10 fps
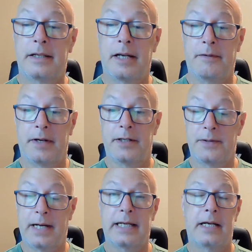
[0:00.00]
if you're going to
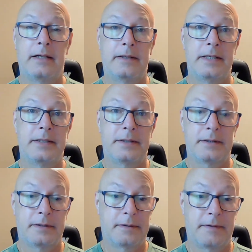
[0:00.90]
track calories, if
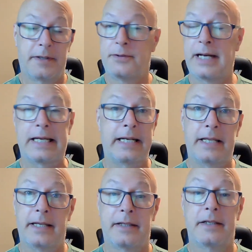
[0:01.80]
you're going to track
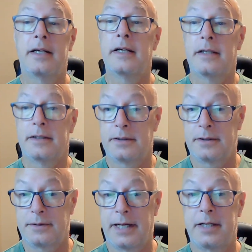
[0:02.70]
anything,
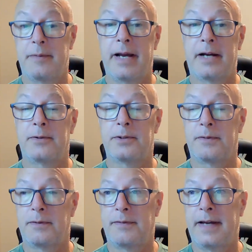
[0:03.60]
track your macros
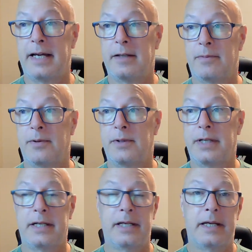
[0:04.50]
for fat and
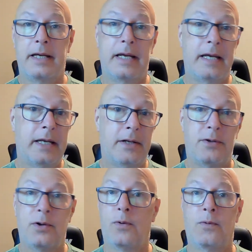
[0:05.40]
protein, and
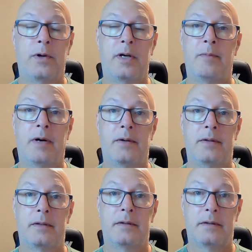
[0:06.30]
don't worry
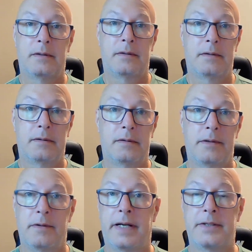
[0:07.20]
about
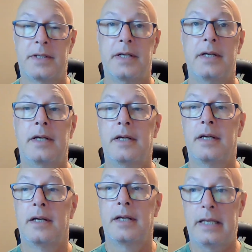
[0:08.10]
the rest.
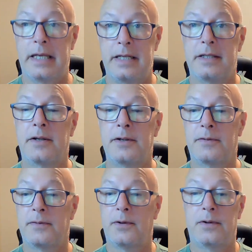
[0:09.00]
Eat until you're
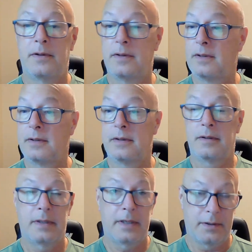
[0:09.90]
full
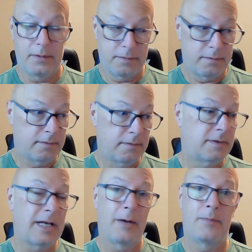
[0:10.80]
and
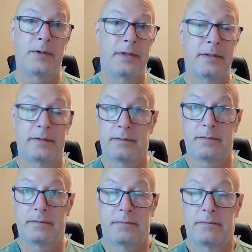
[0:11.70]
stop when you
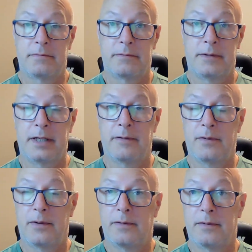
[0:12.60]
get
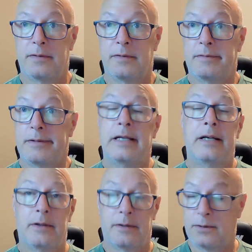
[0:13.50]
full.
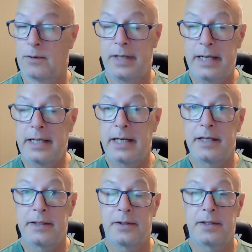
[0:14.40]
Don't eat again
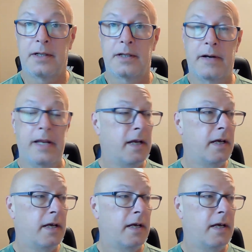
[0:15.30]
until you're hungry.